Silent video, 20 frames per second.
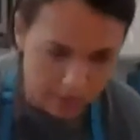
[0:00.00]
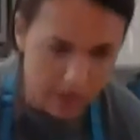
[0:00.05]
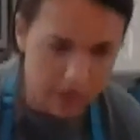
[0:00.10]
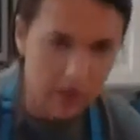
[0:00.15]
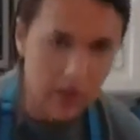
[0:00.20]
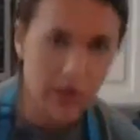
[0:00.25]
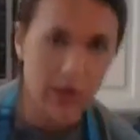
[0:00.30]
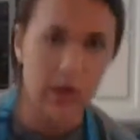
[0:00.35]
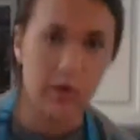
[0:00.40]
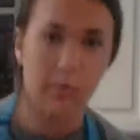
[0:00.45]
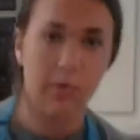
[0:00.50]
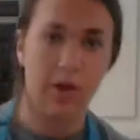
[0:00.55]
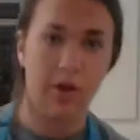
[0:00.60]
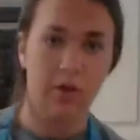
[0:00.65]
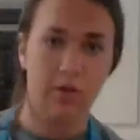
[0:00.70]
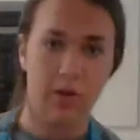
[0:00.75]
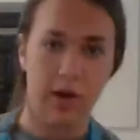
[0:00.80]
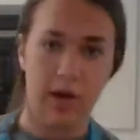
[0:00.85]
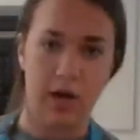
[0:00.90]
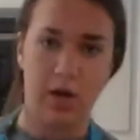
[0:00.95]
going to get out my
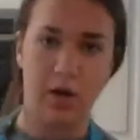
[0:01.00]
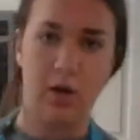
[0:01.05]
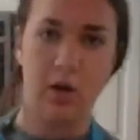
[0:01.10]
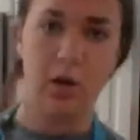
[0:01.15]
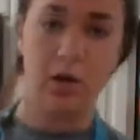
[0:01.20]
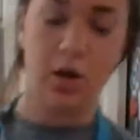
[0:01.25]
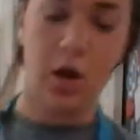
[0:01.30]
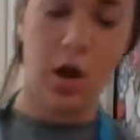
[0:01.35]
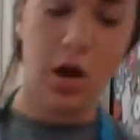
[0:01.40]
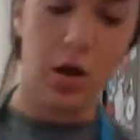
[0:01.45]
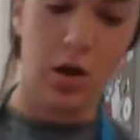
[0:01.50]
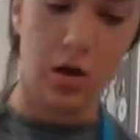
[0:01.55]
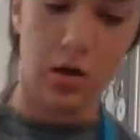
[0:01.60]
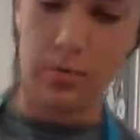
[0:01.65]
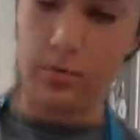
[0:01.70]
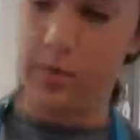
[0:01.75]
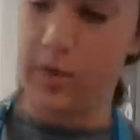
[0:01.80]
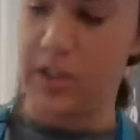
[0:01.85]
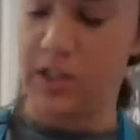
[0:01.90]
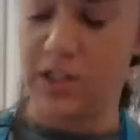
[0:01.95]
grater.
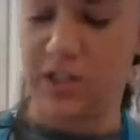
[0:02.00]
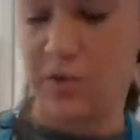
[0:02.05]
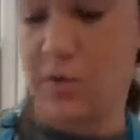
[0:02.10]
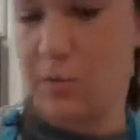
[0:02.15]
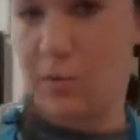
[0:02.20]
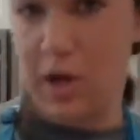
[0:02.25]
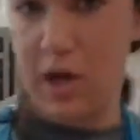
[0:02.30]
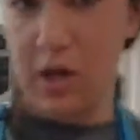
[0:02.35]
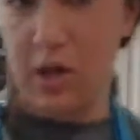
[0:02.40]
This is what mine